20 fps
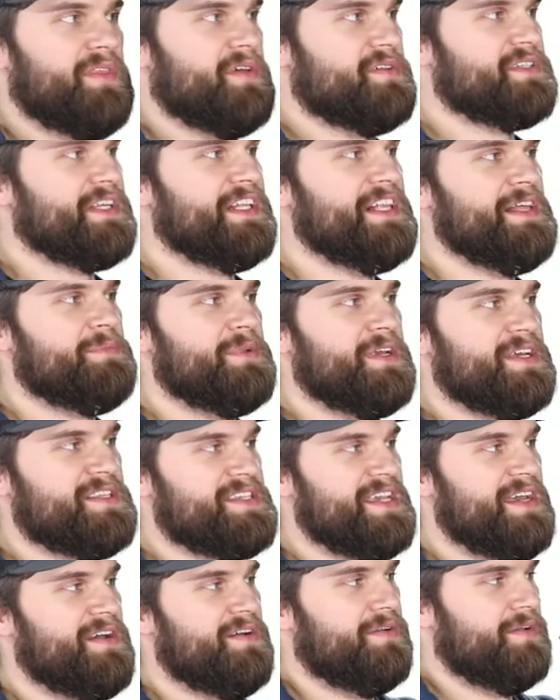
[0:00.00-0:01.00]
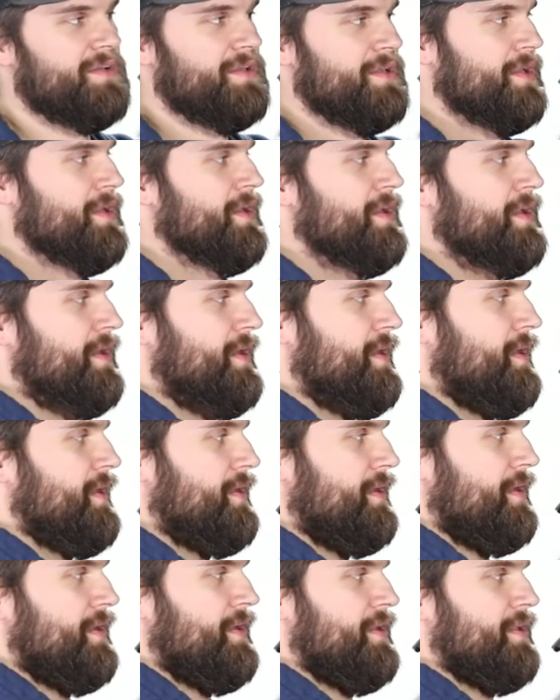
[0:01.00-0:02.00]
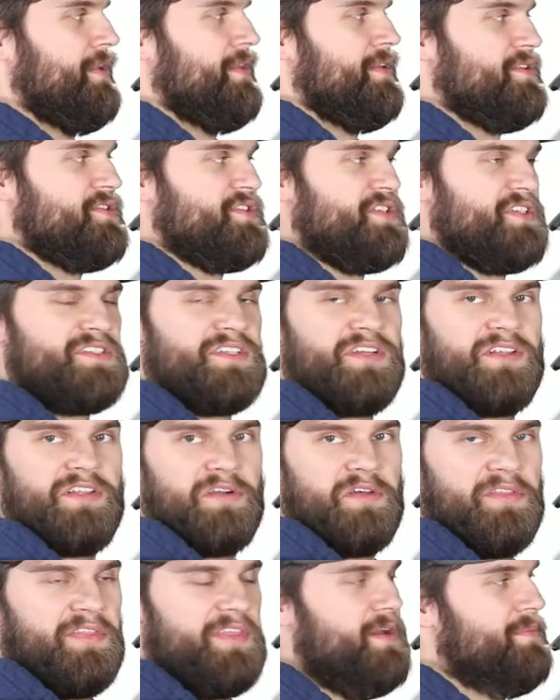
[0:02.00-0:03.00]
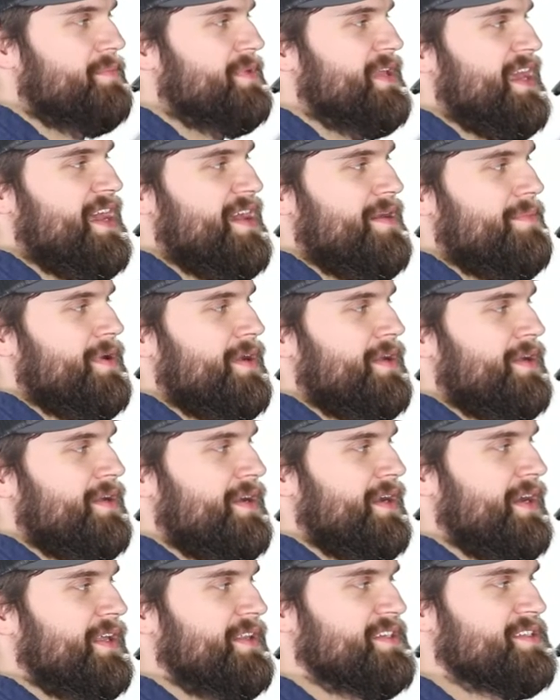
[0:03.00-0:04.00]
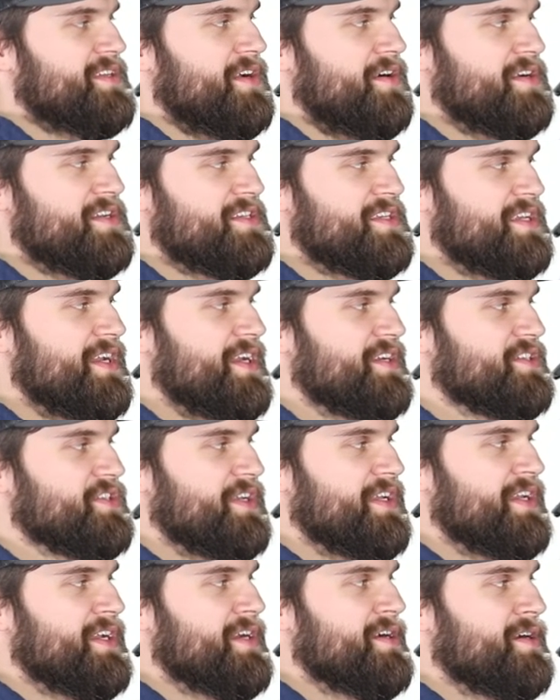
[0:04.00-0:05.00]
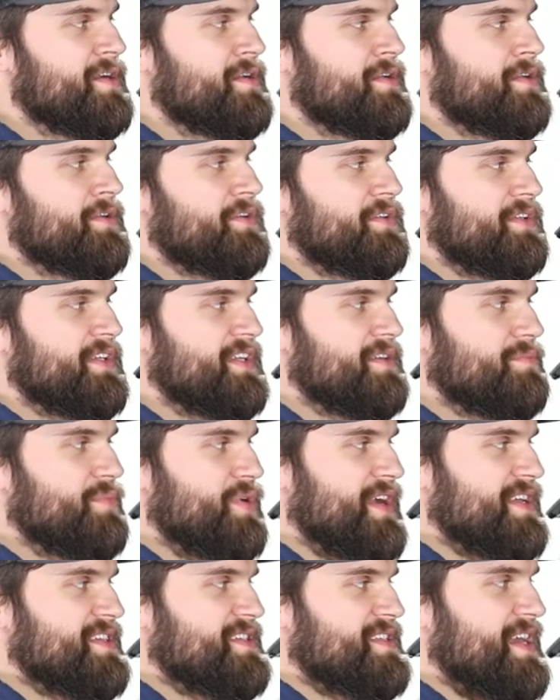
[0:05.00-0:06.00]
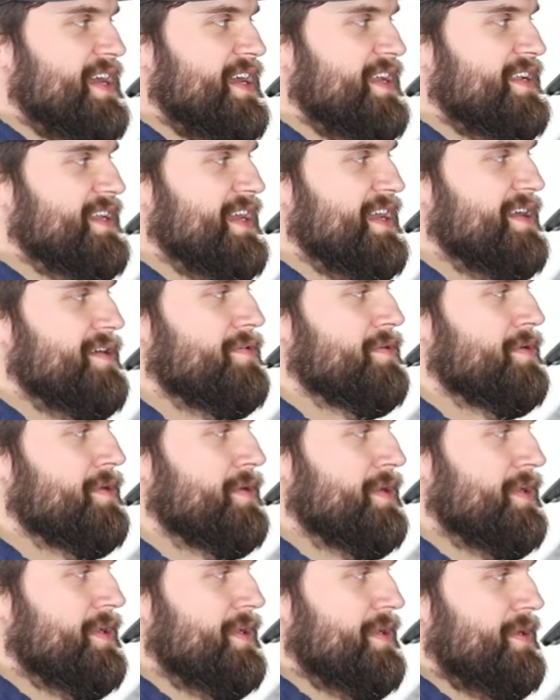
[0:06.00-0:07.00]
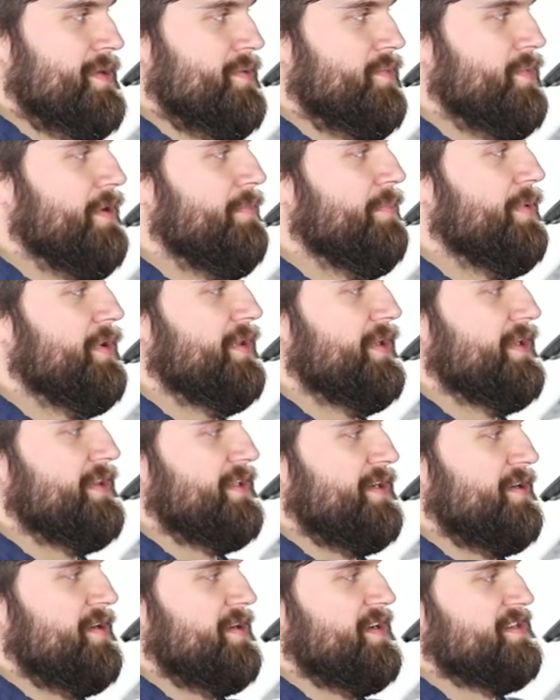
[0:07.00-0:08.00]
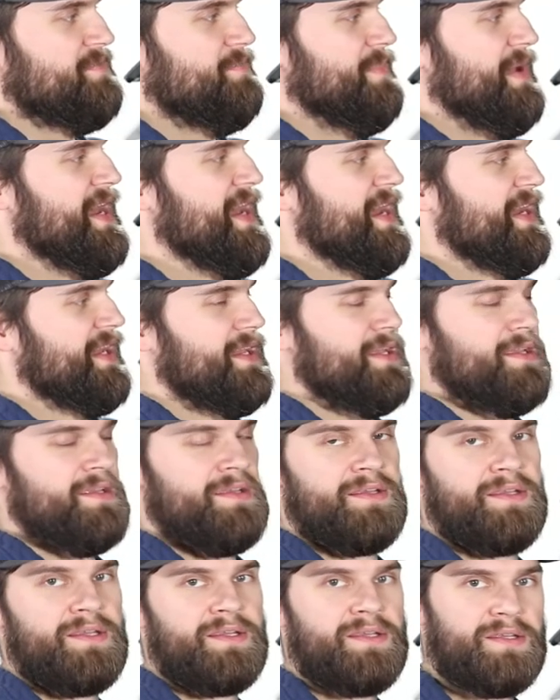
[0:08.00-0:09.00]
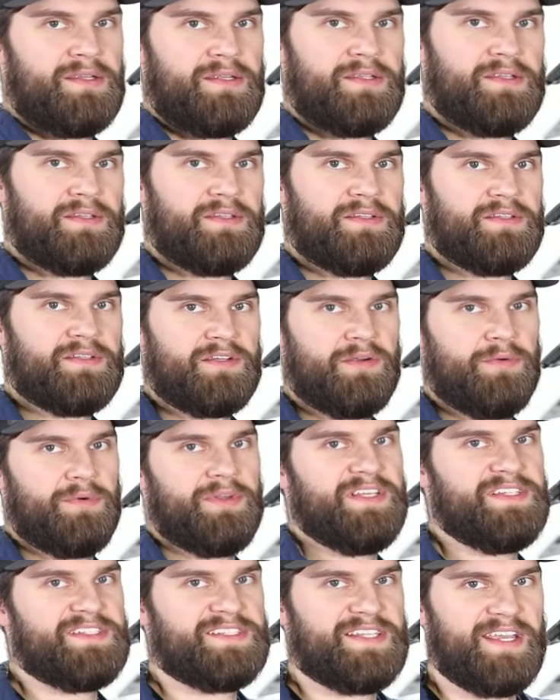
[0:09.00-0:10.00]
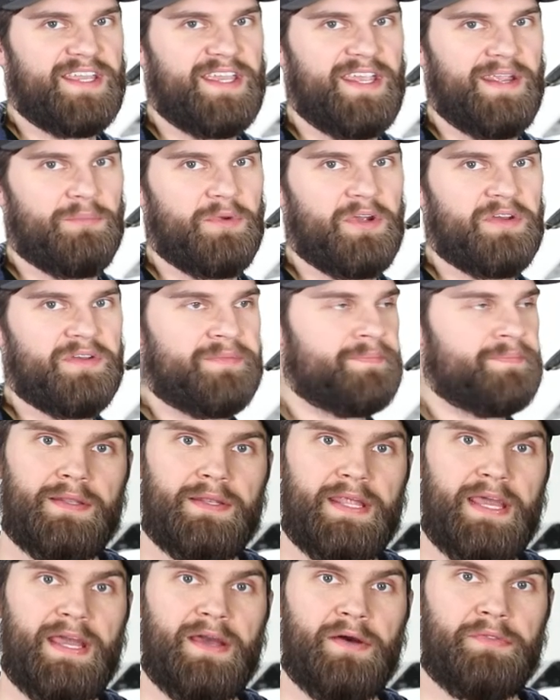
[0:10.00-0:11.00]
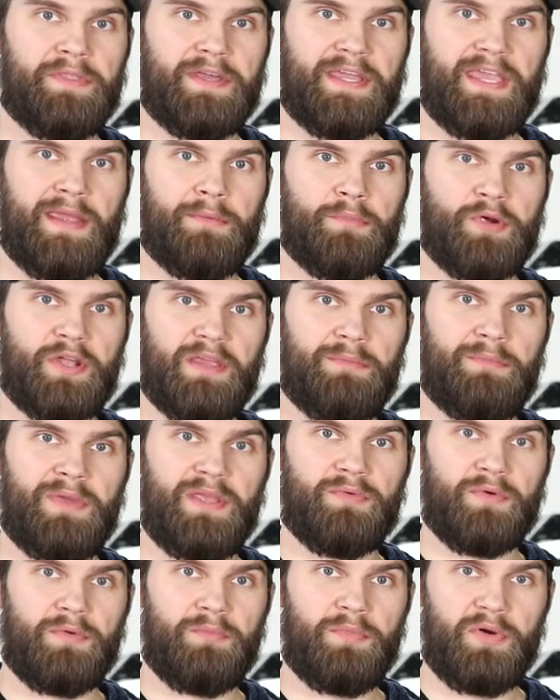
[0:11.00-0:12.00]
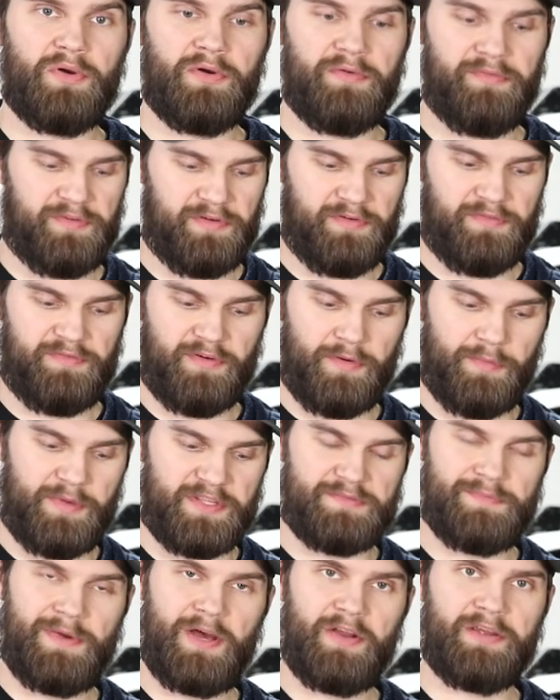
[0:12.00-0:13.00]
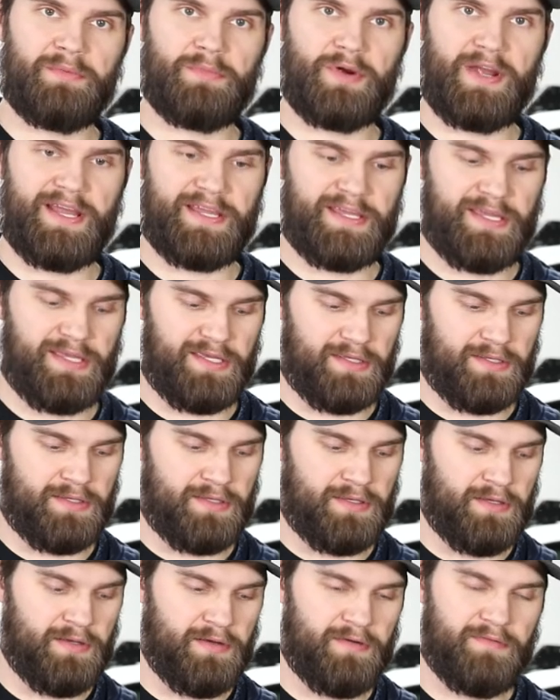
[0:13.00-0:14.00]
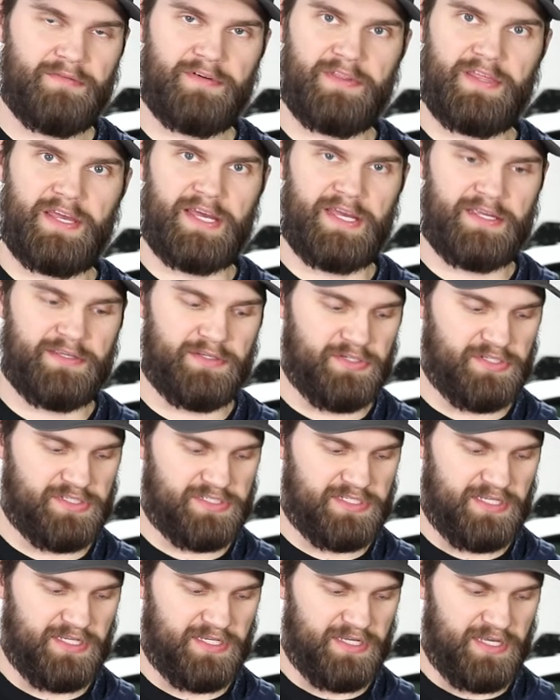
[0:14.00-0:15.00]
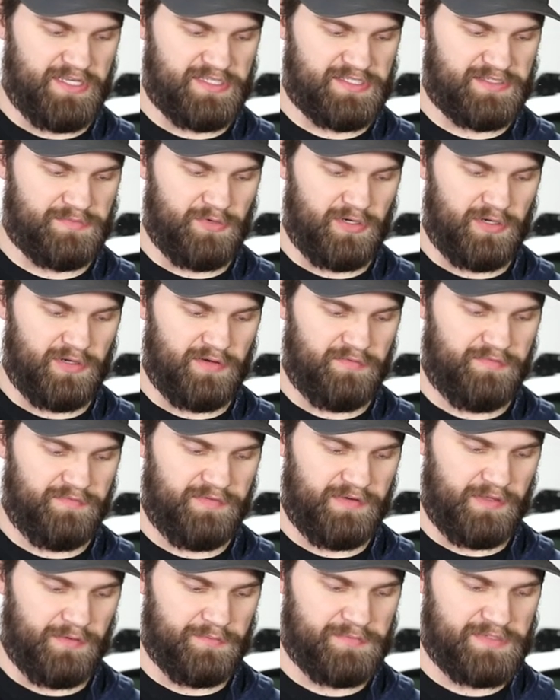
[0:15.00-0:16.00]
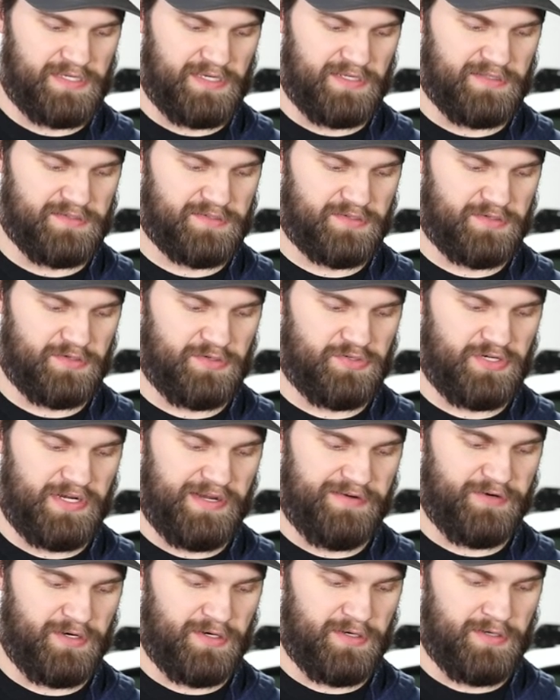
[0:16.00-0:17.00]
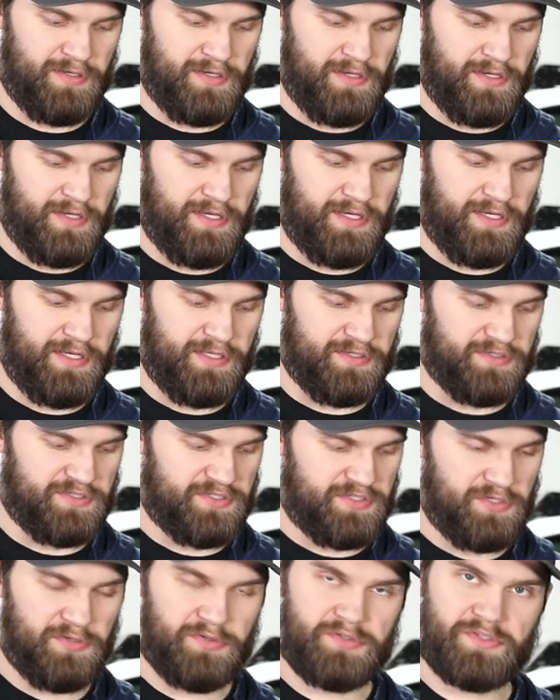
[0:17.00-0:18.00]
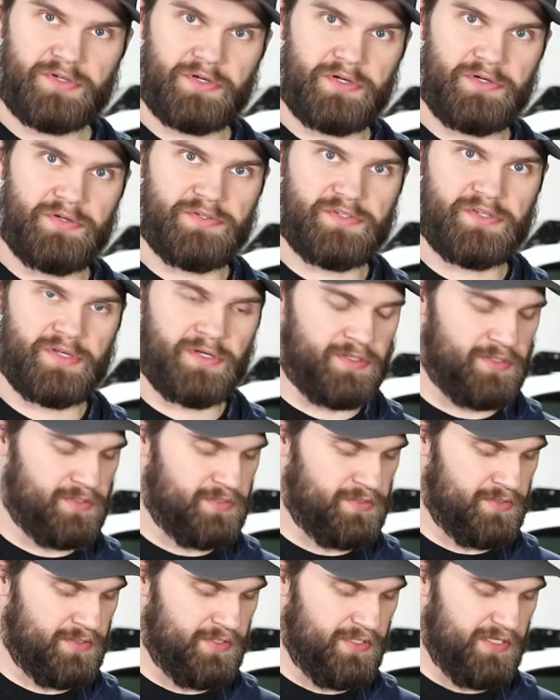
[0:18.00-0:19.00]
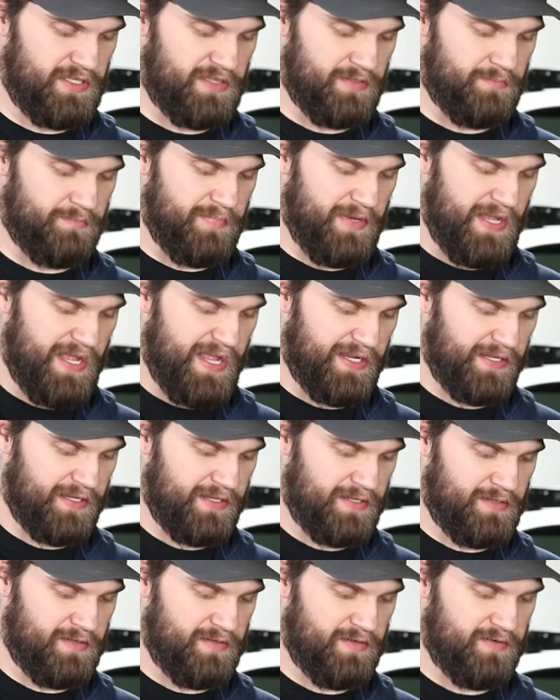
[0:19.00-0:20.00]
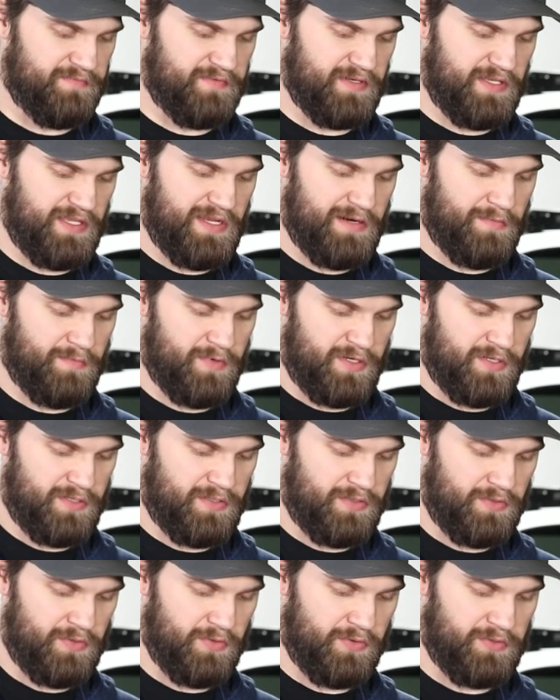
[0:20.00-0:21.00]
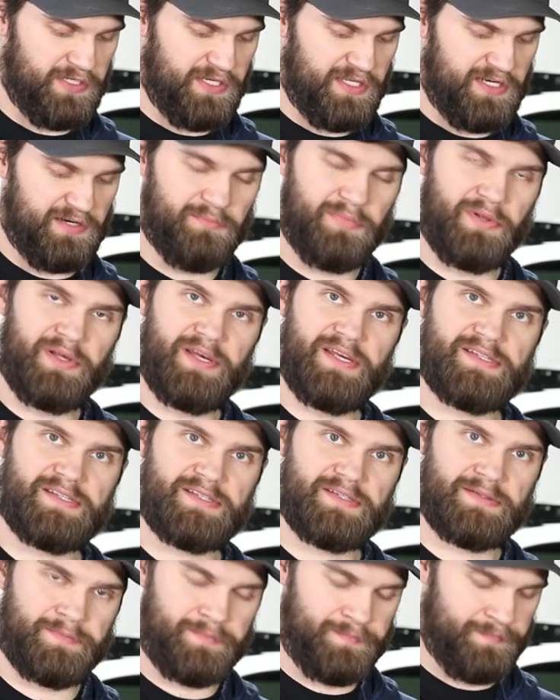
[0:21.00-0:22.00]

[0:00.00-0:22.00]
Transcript: those clip nuts out, there's just a little thumb tab on this harness connection here. You'll need to press that down while pulling the harness back to release that camera. Now the camera can be removed from its mounting bracket. For that, you just need a small Phillips head screwdriver and there's two screws in the back of the camera holding it in place.